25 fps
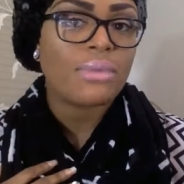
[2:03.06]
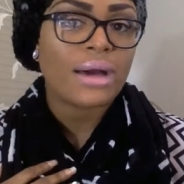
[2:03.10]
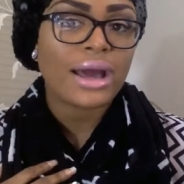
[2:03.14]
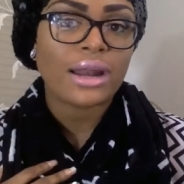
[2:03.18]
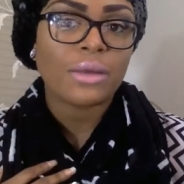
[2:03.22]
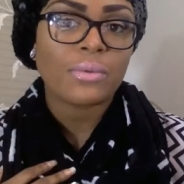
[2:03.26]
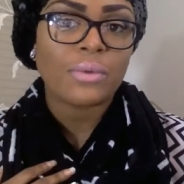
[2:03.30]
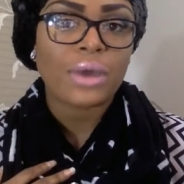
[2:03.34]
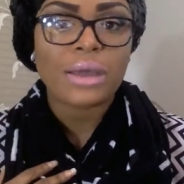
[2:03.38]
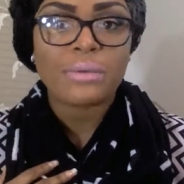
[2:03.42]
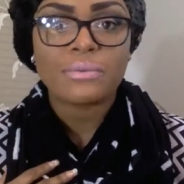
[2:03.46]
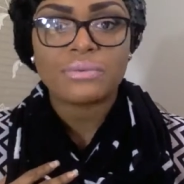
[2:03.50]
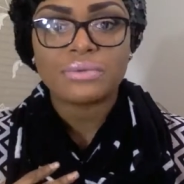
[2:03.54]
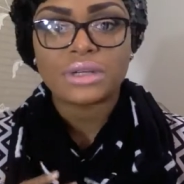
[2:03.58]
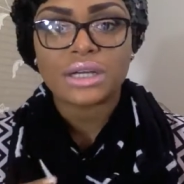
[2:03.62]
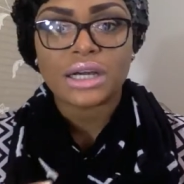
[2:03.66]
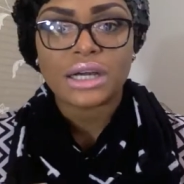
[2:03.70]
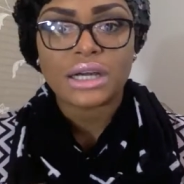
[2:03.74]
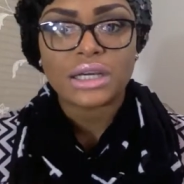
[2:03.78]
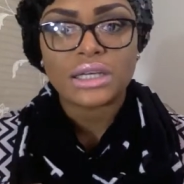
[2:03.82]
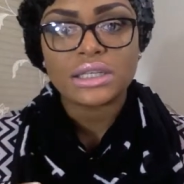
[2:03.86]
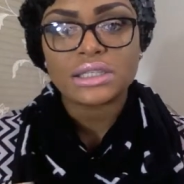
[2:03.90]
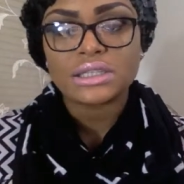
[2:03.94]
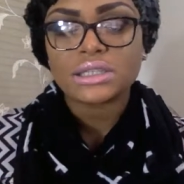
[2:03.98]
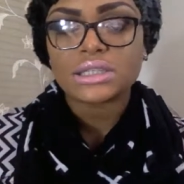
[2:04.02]
body wave
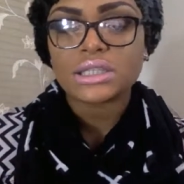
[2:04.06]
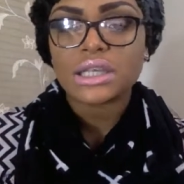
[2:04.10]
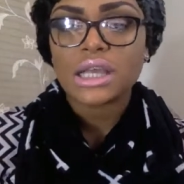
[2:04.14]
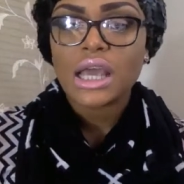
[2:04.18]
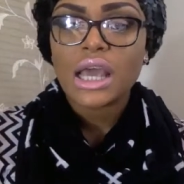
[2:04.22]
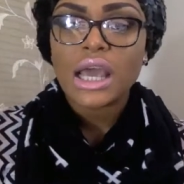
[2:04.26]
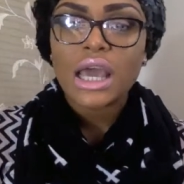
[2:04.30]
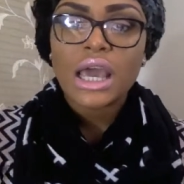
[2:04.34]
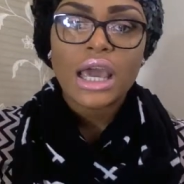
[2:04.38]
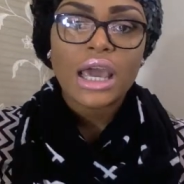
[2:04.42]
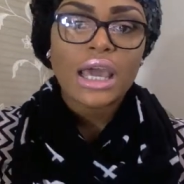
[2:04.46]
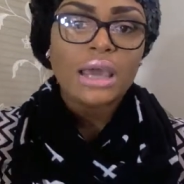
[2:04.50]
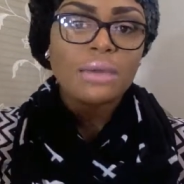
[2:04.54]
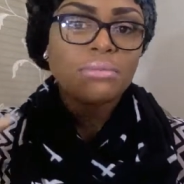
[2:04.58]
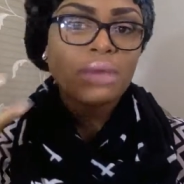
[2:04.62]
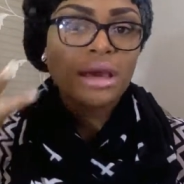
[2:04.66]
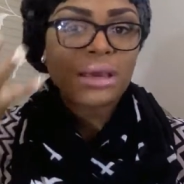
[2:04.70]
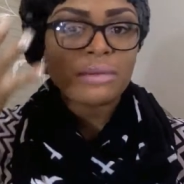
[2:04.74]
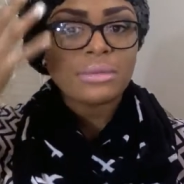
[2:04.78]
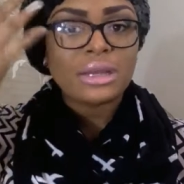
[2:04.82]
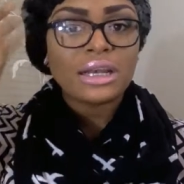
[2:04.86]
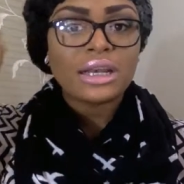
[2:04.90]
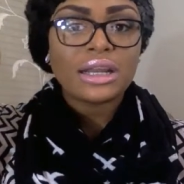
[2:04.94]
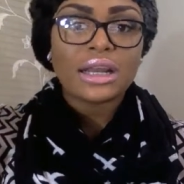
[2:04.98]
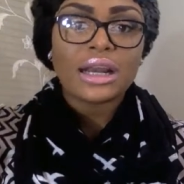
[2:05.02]
because it made
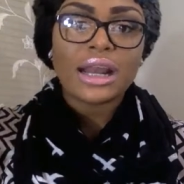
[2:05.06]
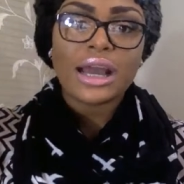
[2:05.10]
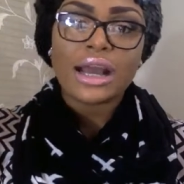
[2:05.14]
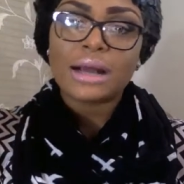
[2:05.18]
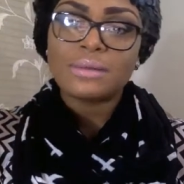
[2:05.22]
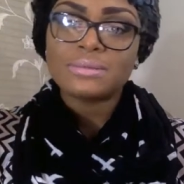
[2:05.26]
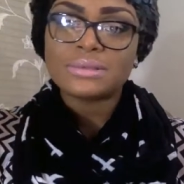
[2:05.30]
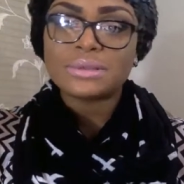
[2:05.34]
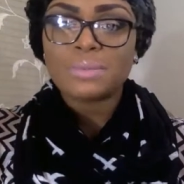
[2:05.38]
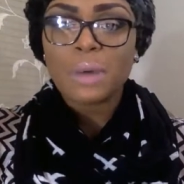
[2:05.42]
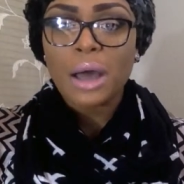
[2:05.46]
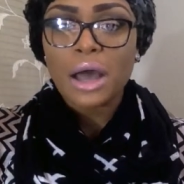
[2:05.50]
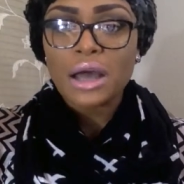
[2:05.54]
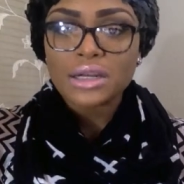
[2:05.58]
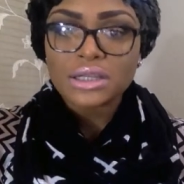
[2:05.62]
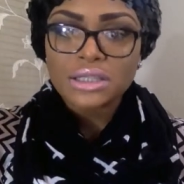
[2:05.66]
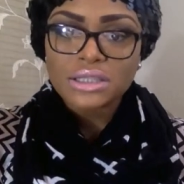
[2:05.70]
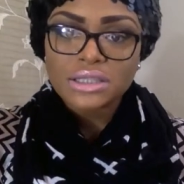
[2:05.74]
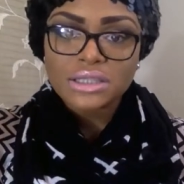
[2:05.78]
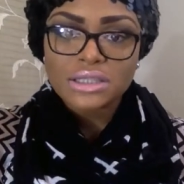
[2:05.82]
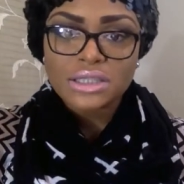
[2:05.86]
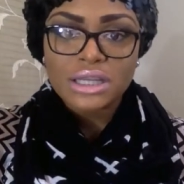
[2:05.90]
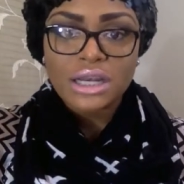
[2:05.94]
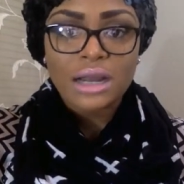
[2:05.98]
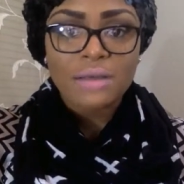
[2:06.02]
me look like I'm
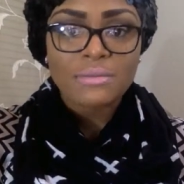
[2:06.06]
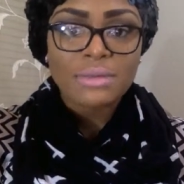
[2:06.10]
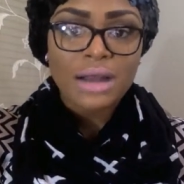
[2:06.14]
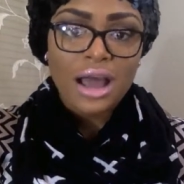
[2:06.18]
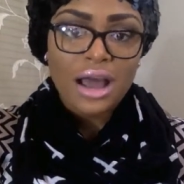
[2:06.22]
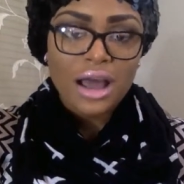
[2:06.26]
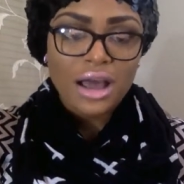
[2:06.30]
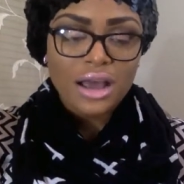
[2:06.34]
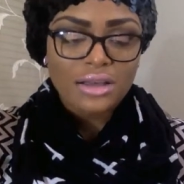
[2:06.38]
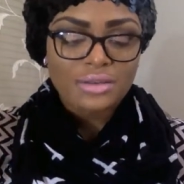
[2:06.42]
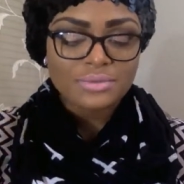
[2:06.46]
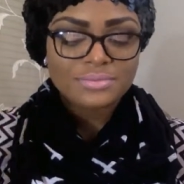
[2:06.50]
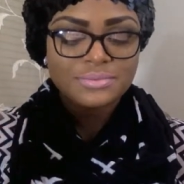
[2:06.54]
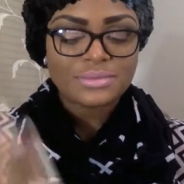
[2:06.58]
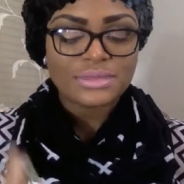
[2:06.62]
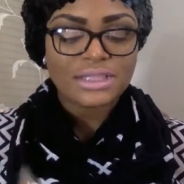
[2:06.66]
Spanish, and I'm not.